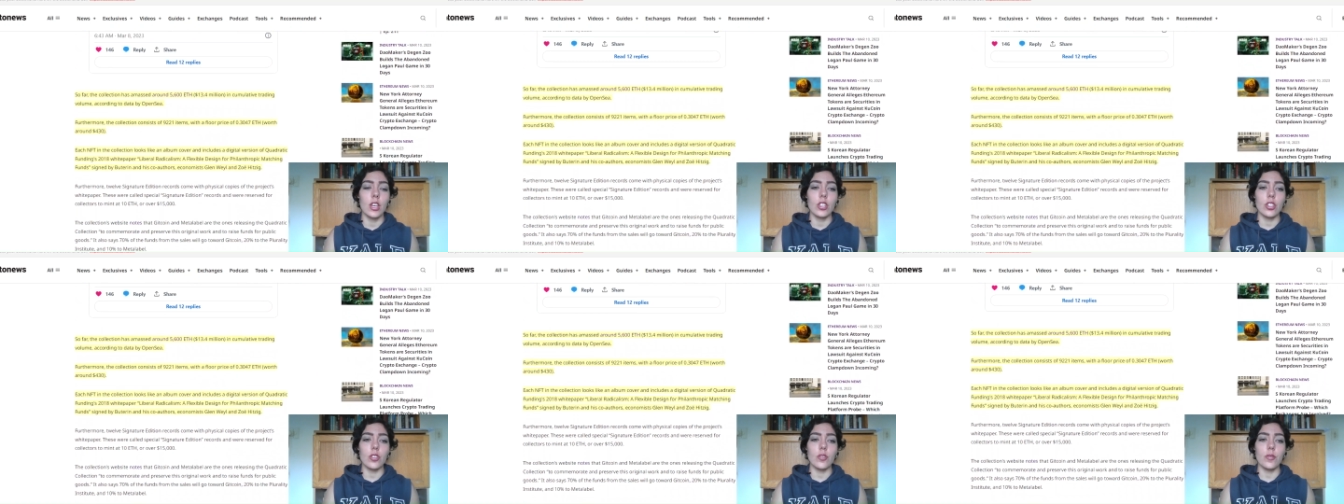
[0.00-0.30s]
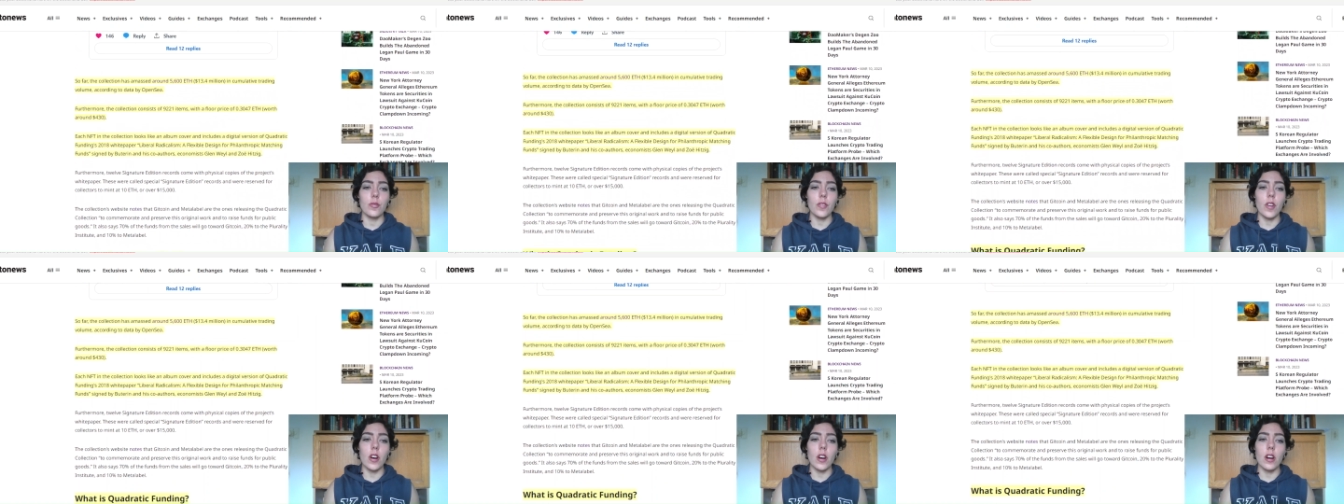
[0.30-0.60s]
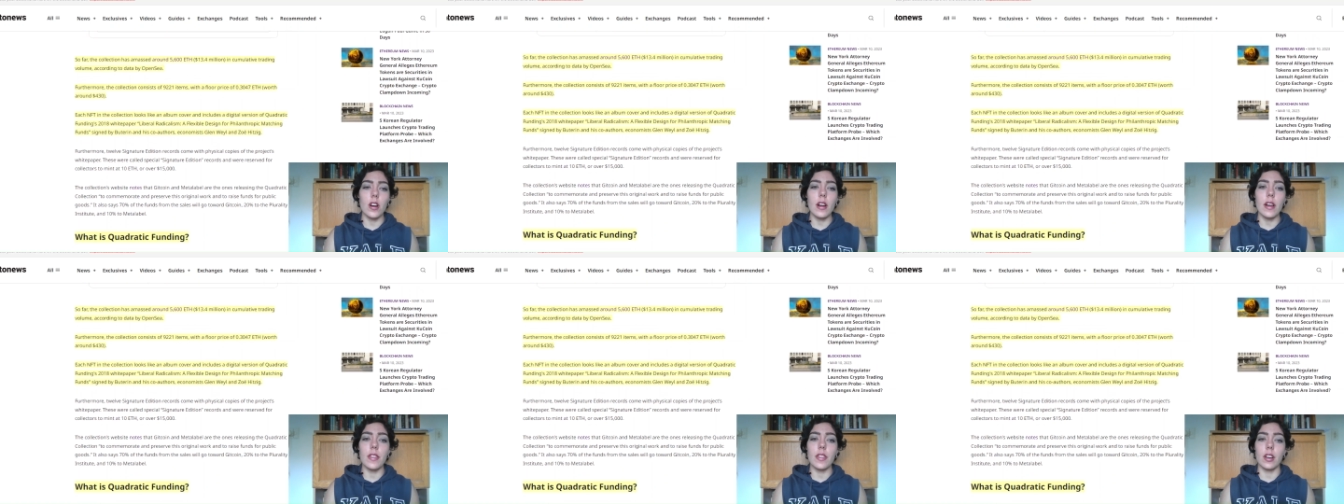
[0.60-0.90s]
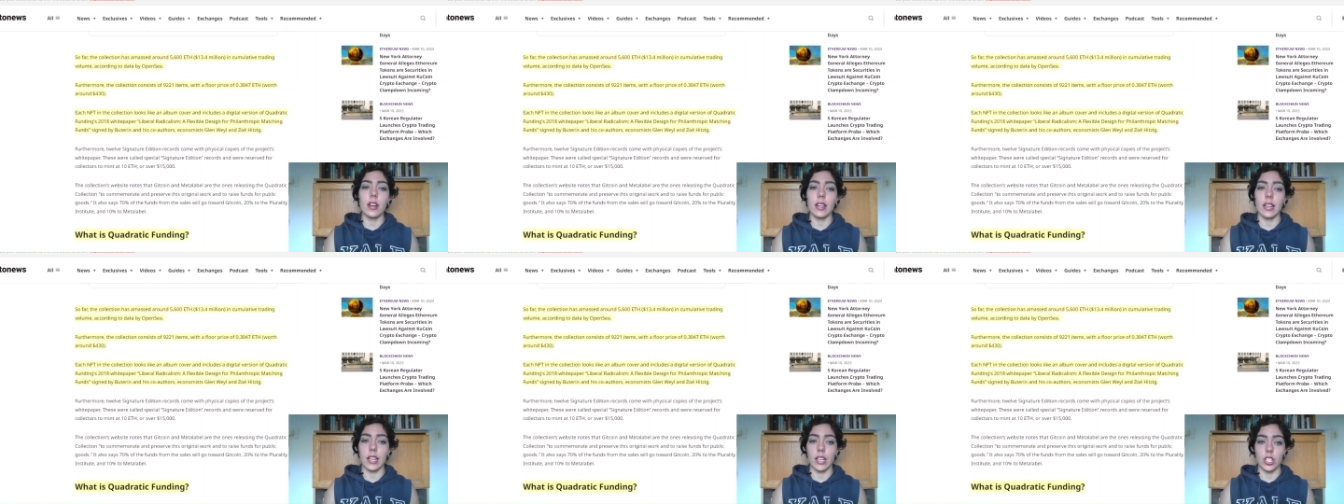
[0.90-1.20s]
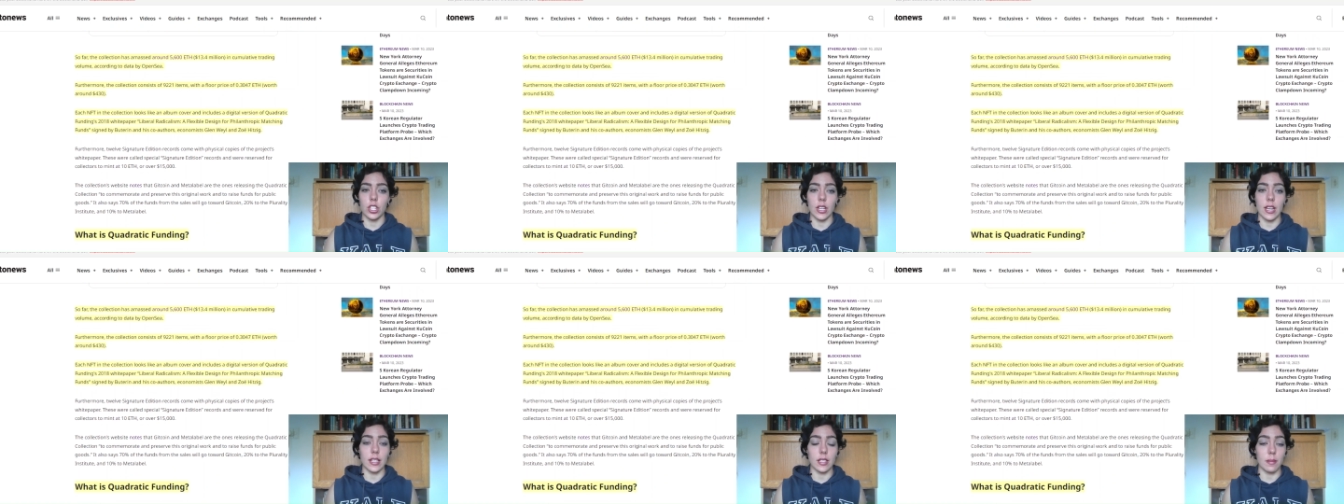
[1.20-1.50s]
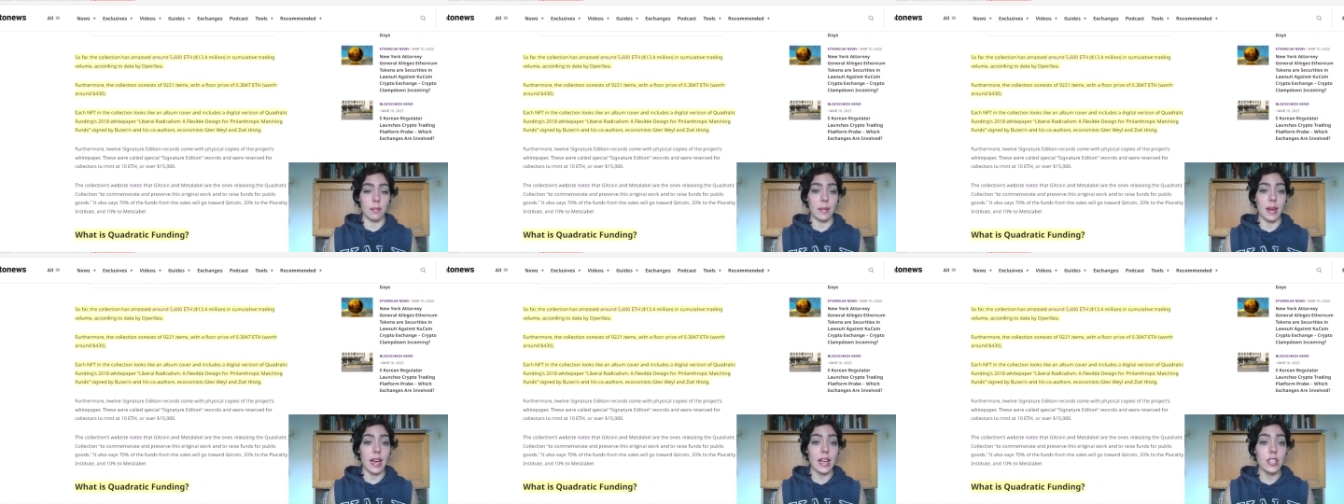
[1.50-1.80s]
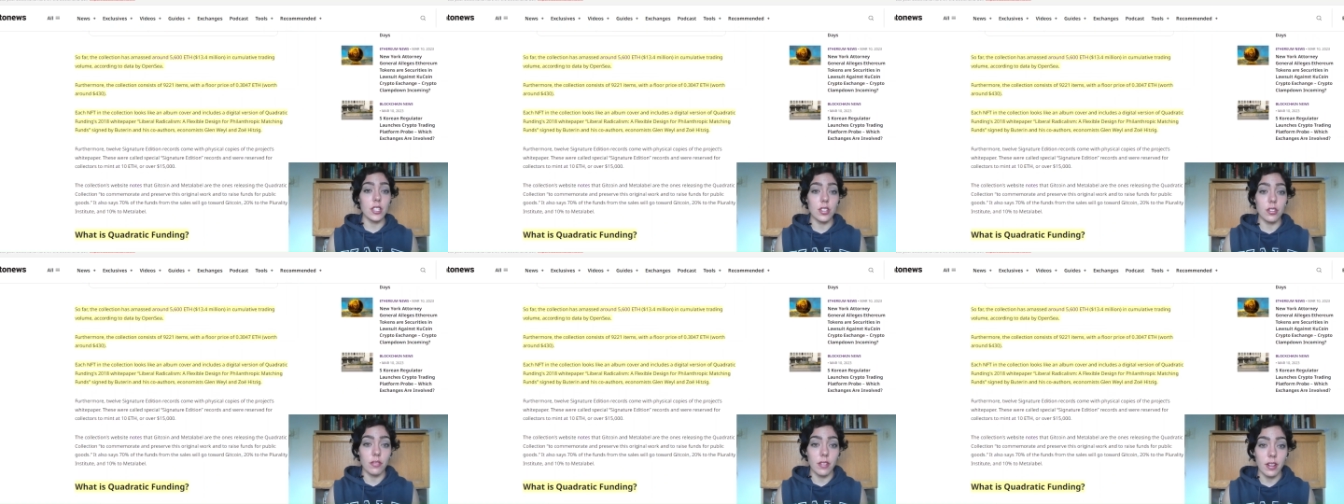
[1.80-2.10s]
So far, the collection has
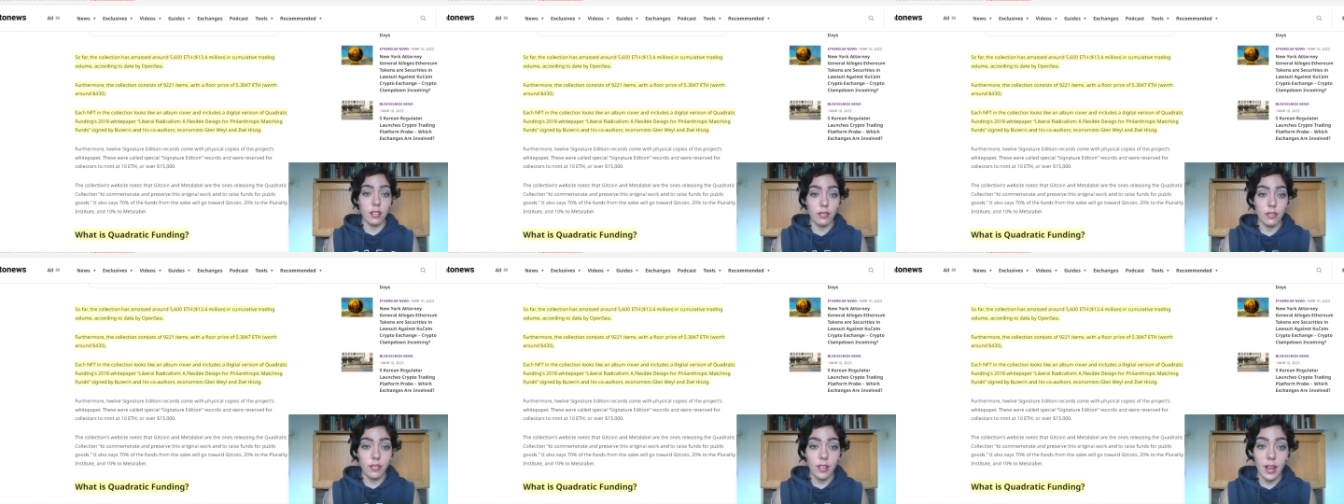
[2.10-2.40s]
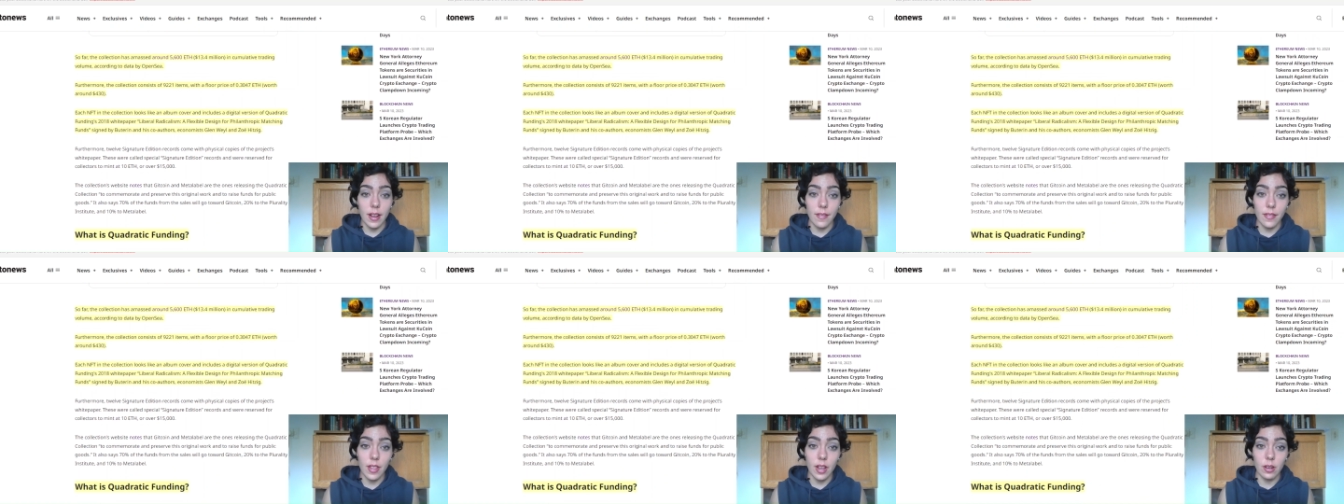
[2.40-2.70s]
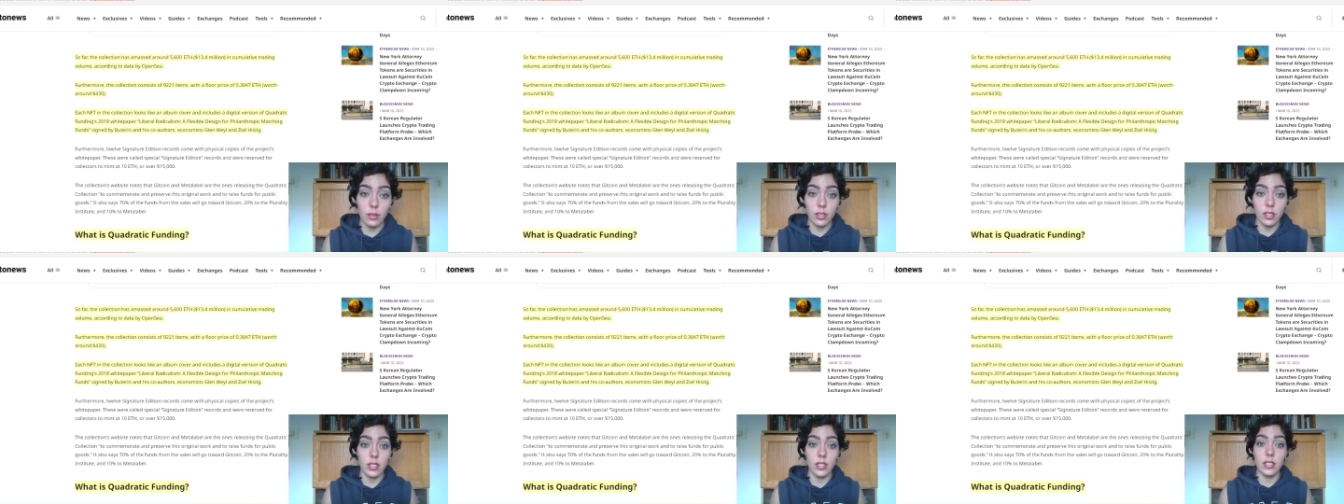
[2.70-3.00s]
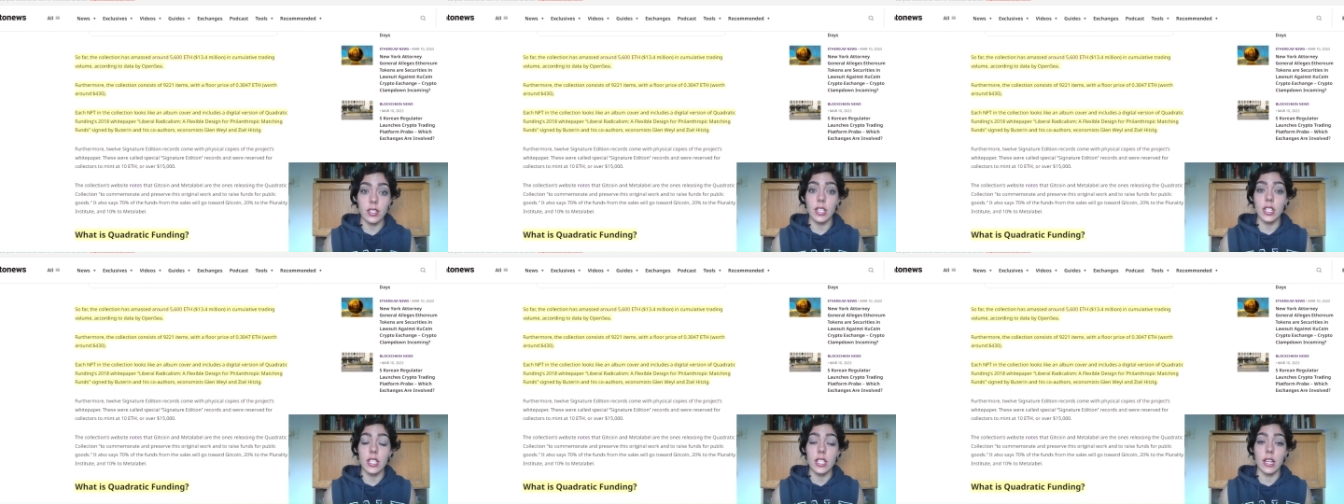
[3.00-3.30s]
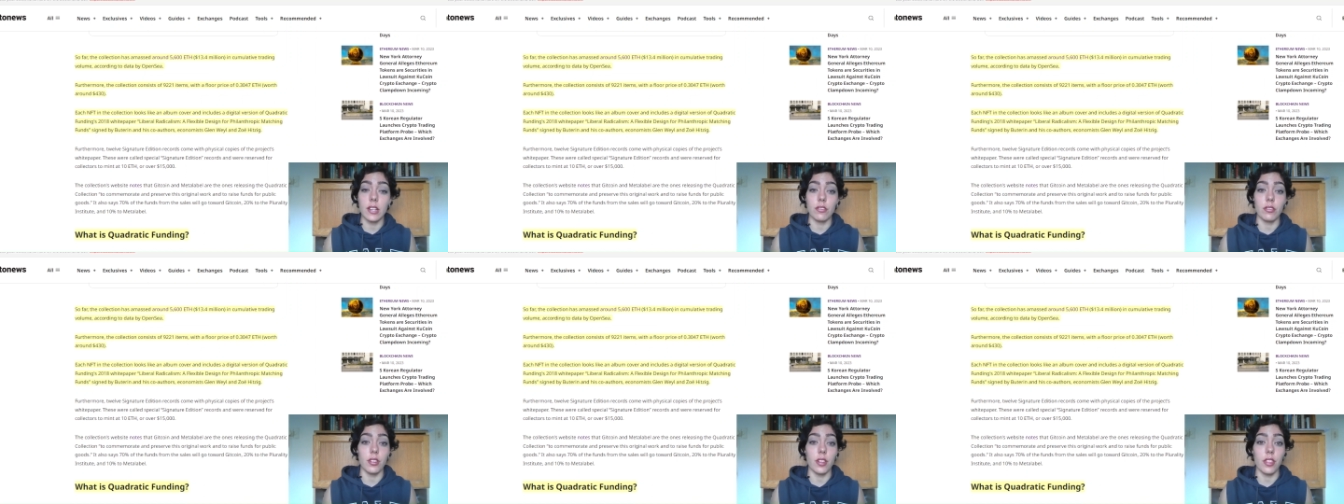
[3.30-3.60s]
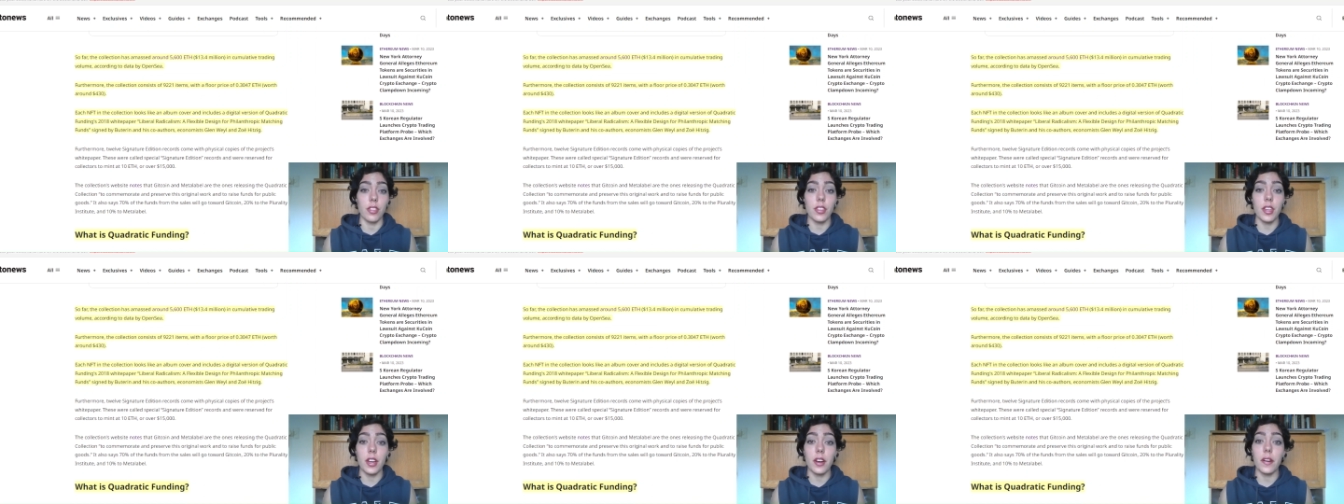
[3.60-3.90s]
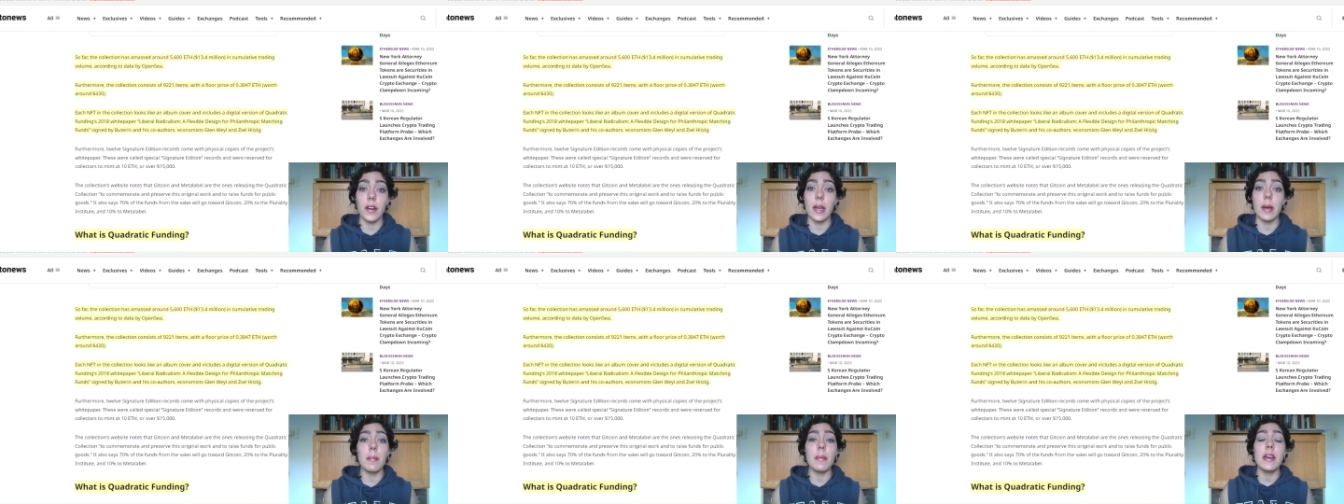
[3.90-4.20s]
amassed around five thousand six hundred
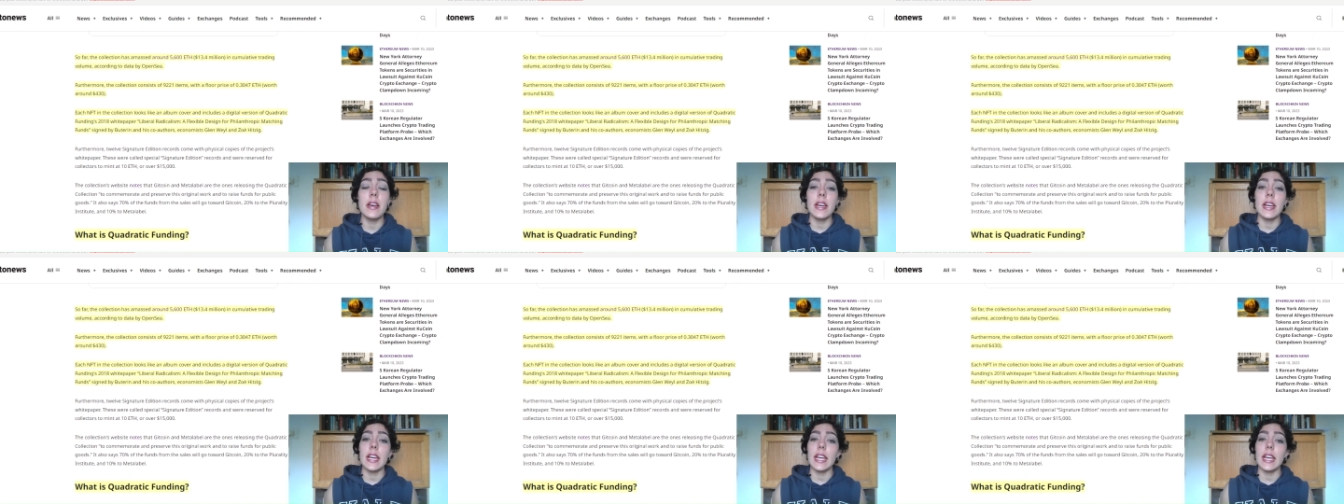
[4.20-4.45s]
Ethereum